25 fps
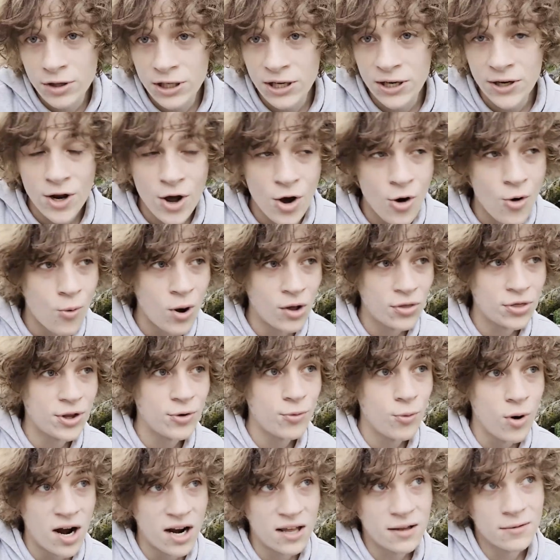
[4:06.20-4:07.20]
Really know what they
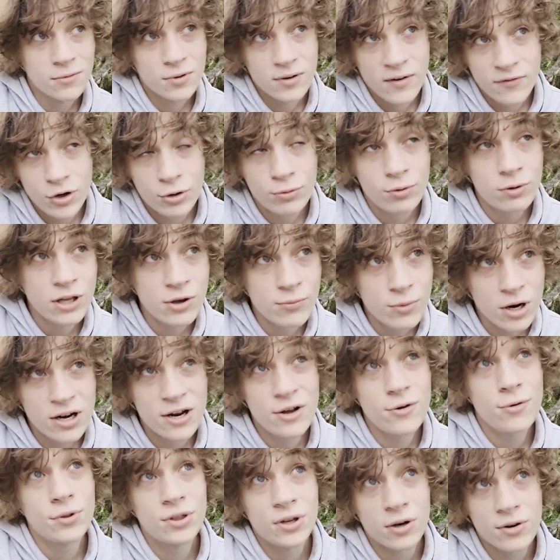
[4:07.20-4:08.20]
want to, if you really want to know
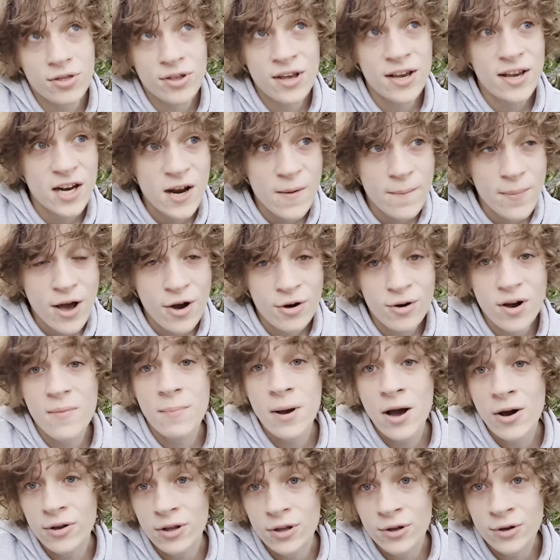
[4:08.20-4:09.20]
what they're thinking
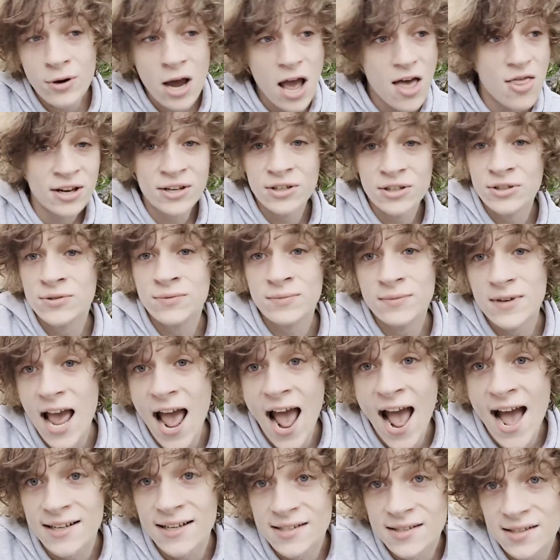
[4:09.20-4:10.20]
about you, then
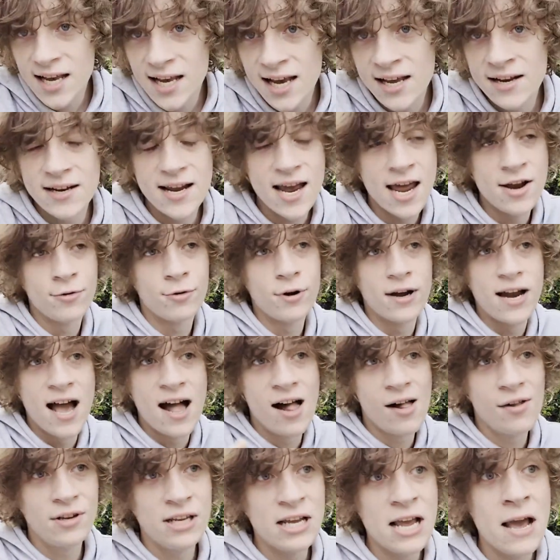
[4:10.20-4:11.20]
ask. Said, in
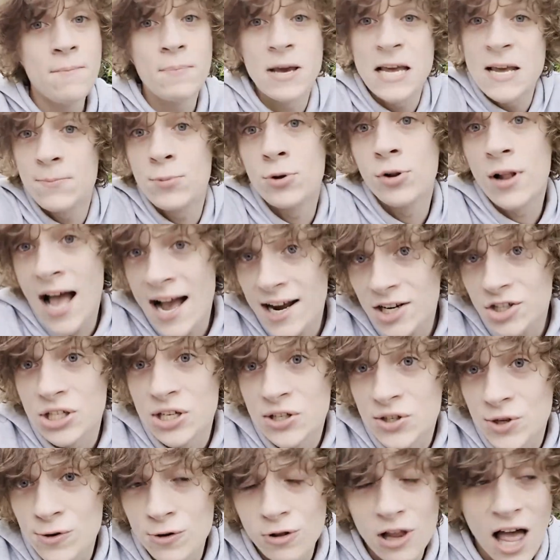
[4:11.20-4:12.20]
reality, people
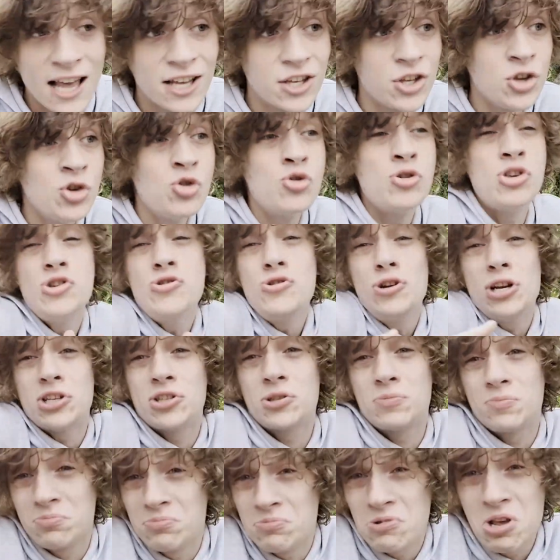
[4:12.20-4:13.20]
actually do like you. You
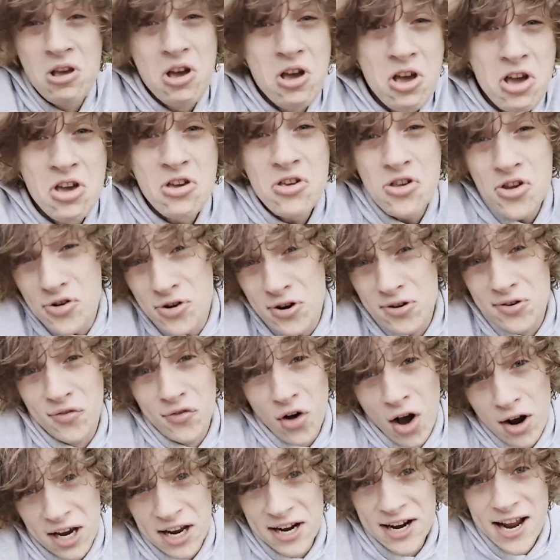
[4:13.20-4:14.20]
just
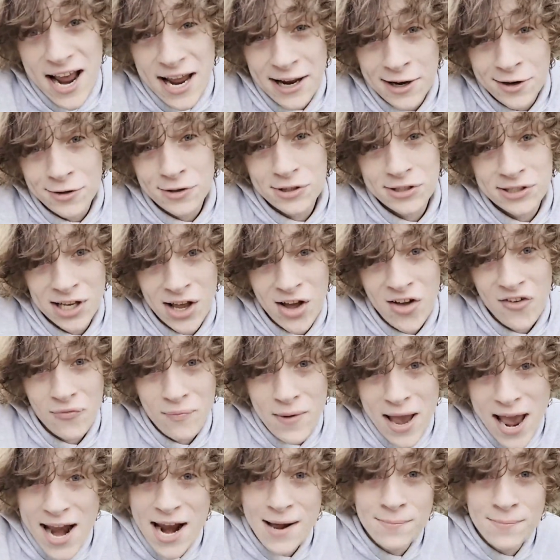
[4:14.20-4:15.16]
fucking hate yourself, man.